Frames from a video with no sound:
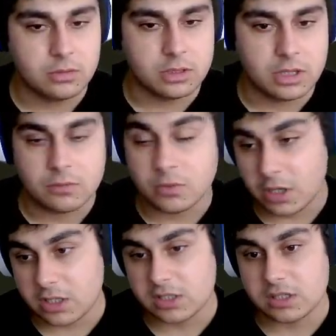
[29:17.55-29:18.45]
And I would
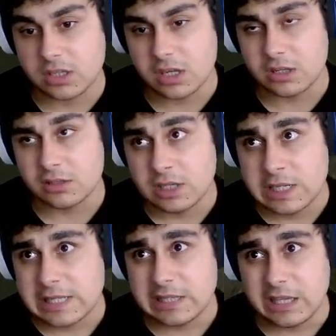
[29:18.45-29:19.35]
like to say that
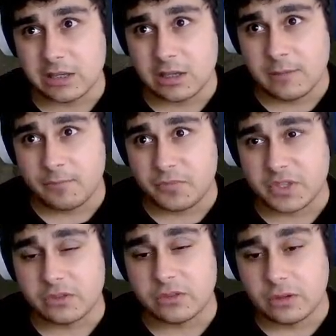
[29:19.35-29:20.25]
like the
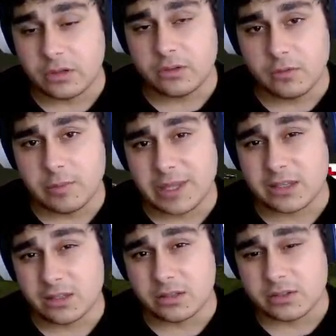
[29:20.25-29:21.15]
third of my
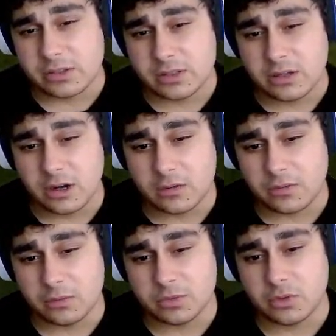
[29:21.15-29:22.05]
kills are
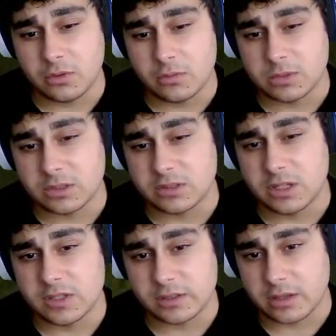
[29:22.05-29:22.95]
from throwable
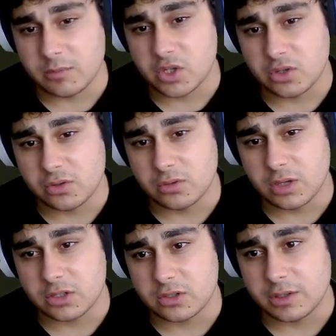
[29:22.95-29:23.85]
grenades. And let me show you
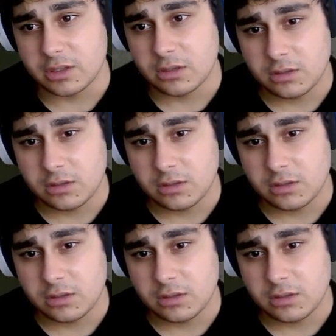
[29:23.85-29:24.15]
actually.